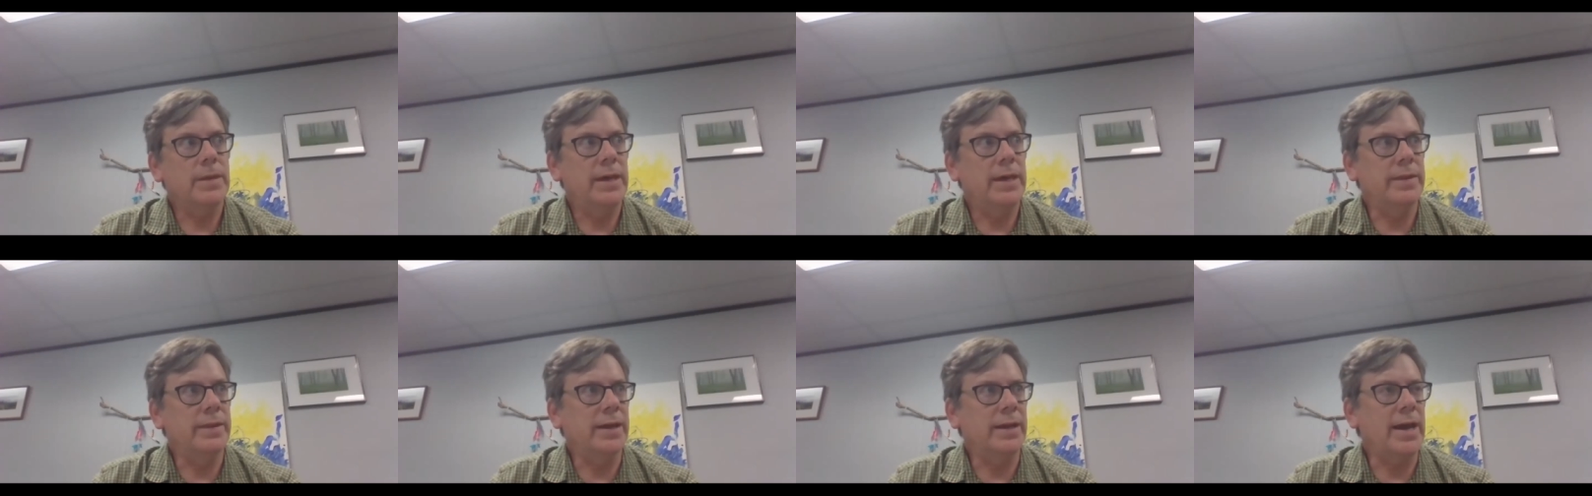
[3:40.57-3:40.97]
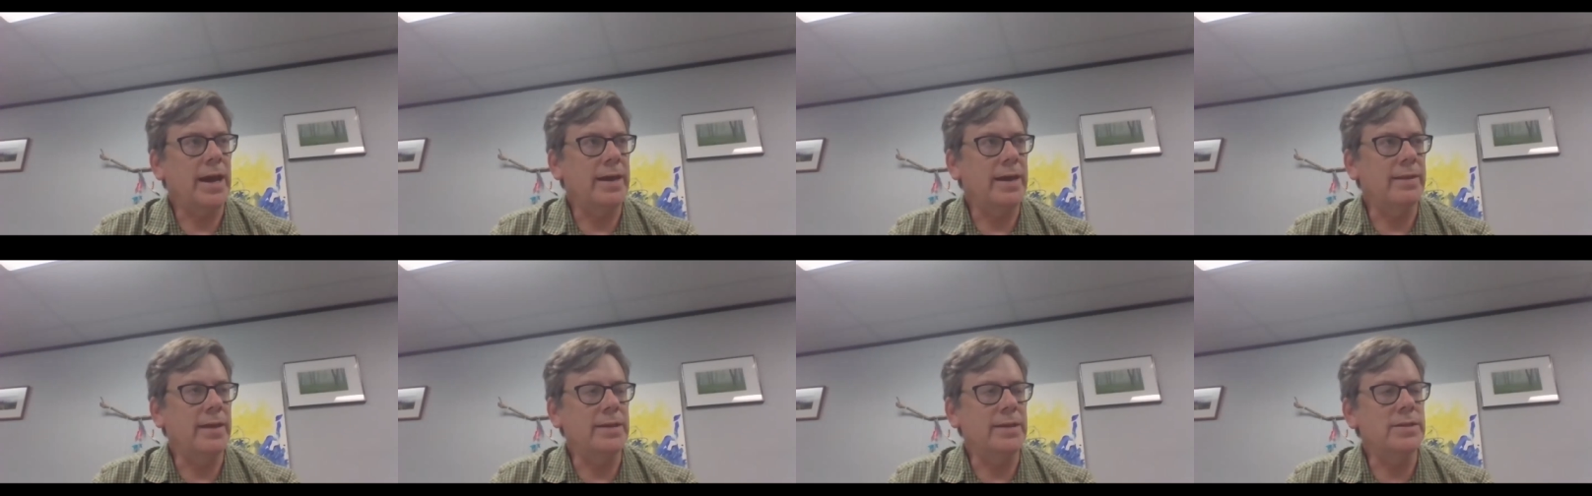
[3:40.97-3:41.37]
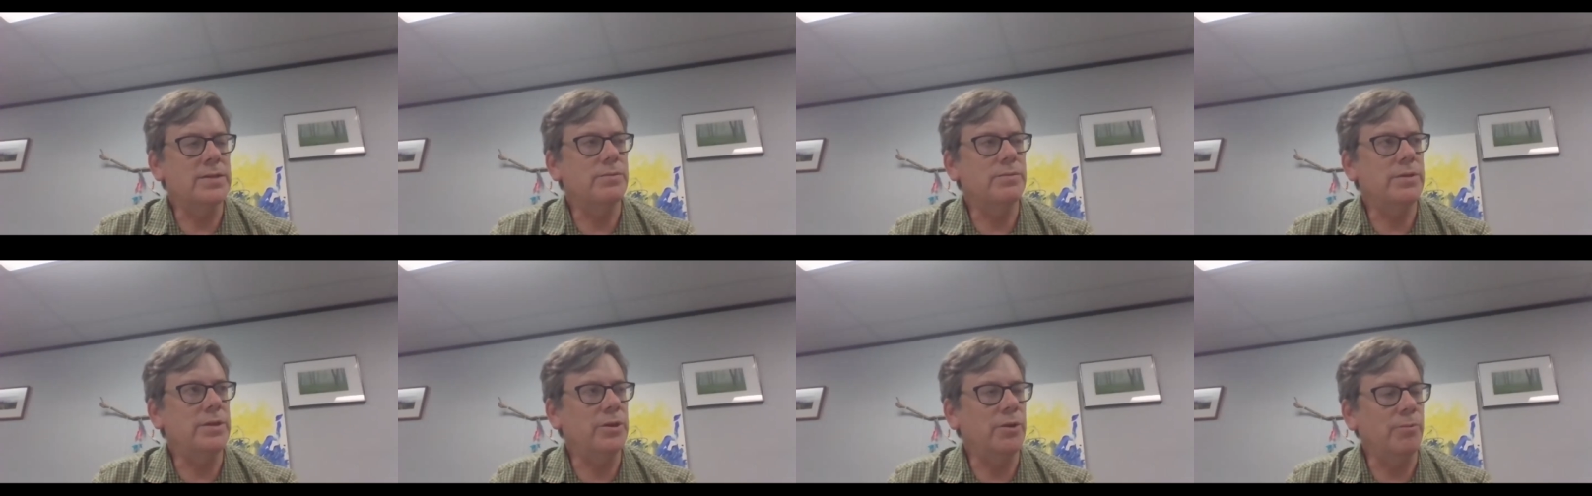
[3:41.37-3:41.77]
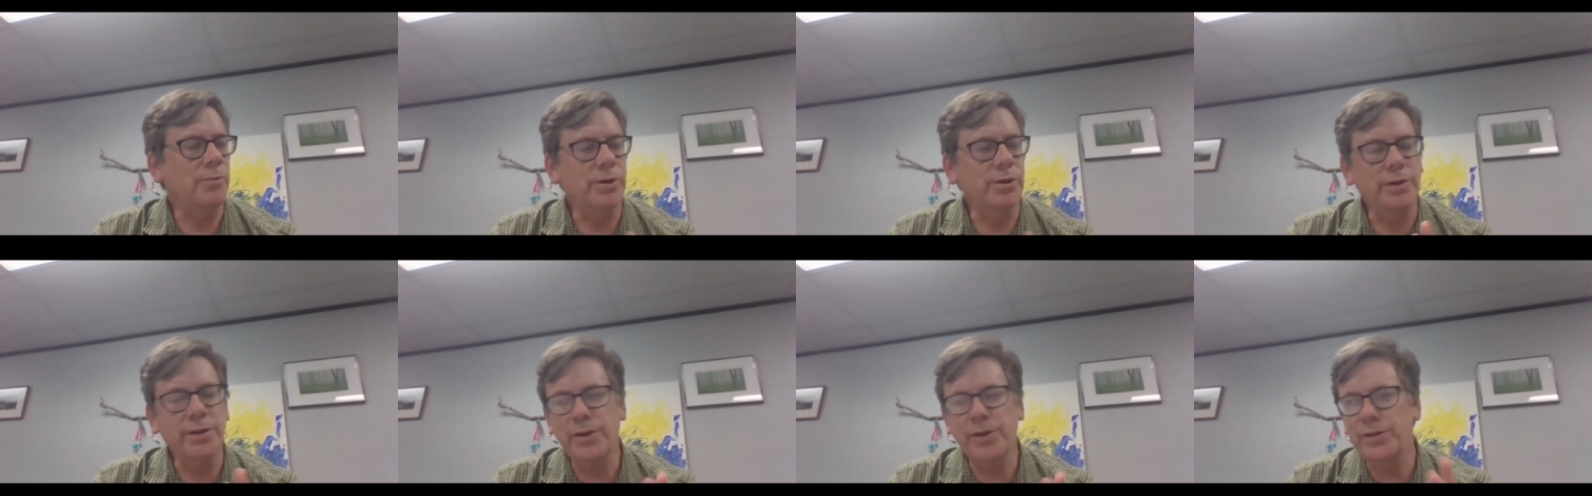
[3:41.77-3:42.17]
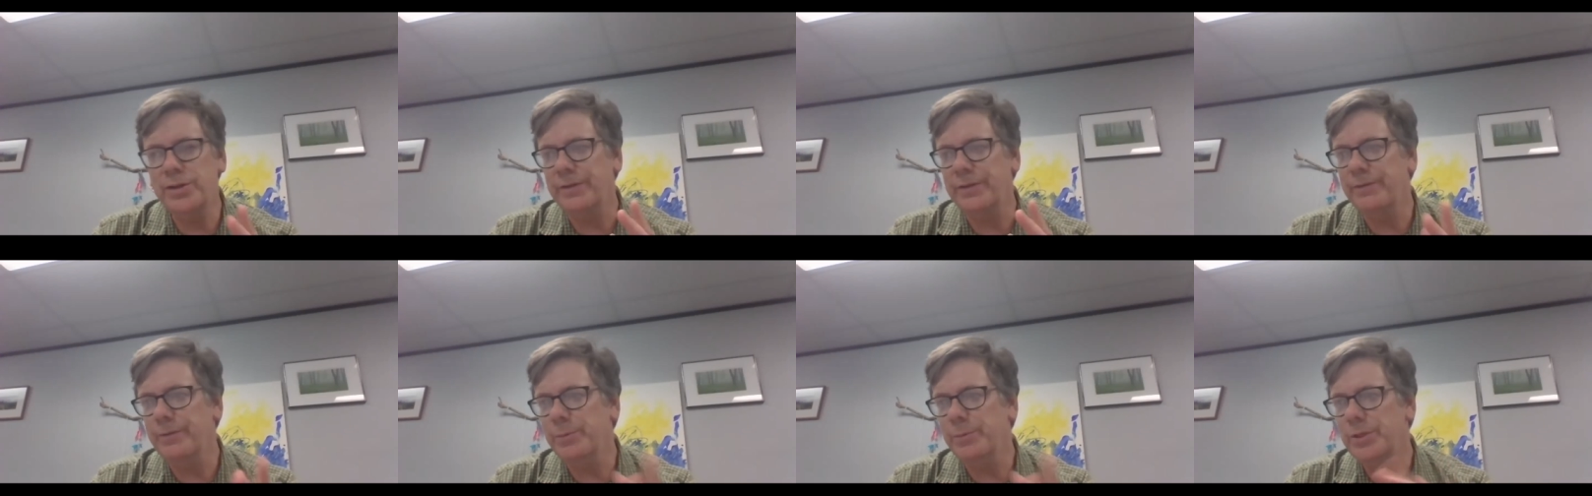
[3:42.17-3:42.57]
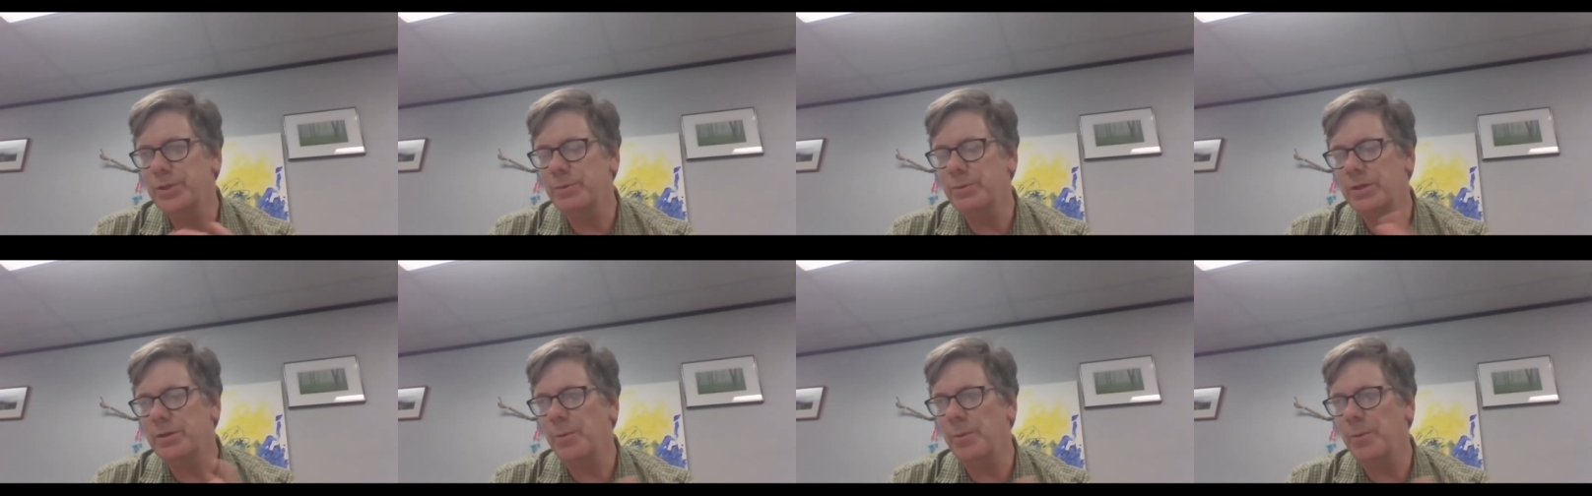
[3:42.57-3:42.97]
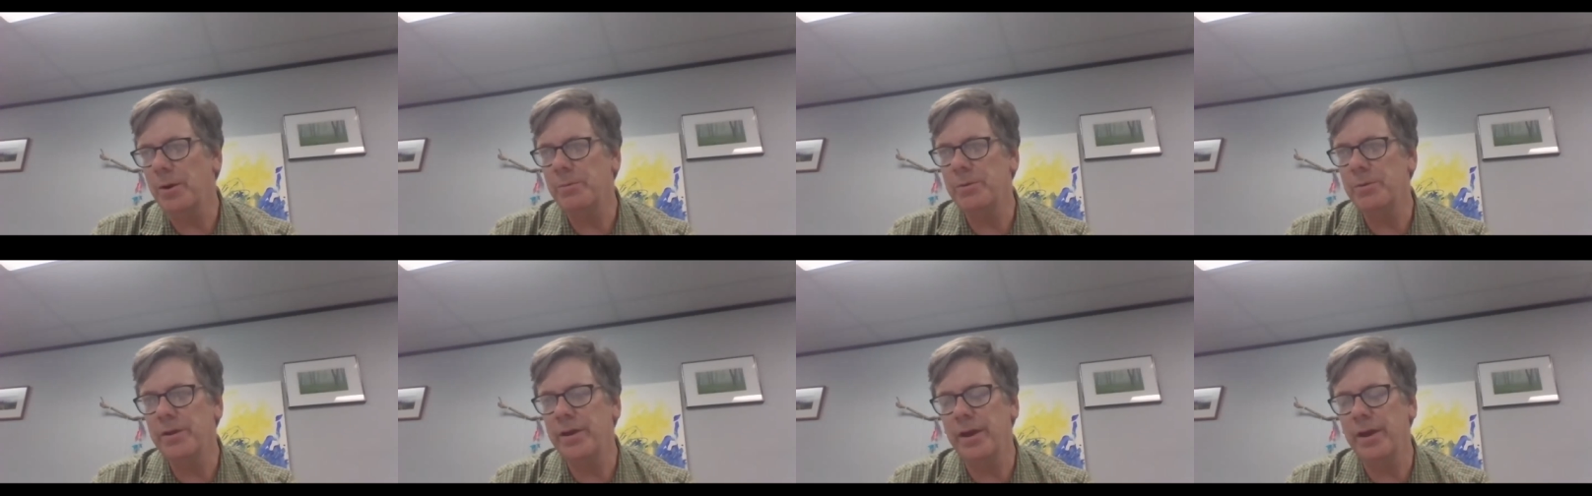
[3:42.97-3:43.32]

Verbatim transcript: and the guidelines, you know, were a little different between Department of